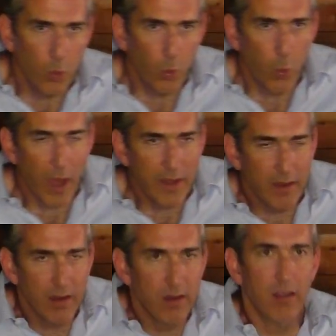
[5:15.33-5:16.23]

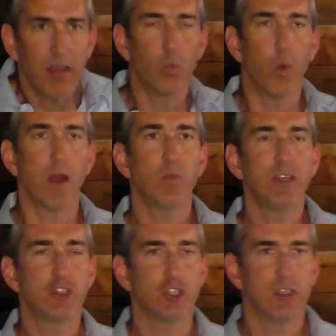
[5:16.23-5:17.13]
what
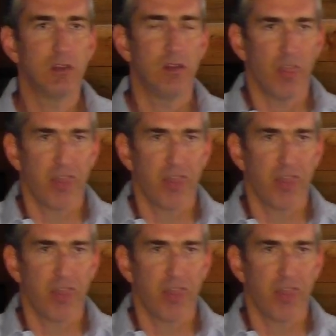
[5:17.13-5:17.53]
we should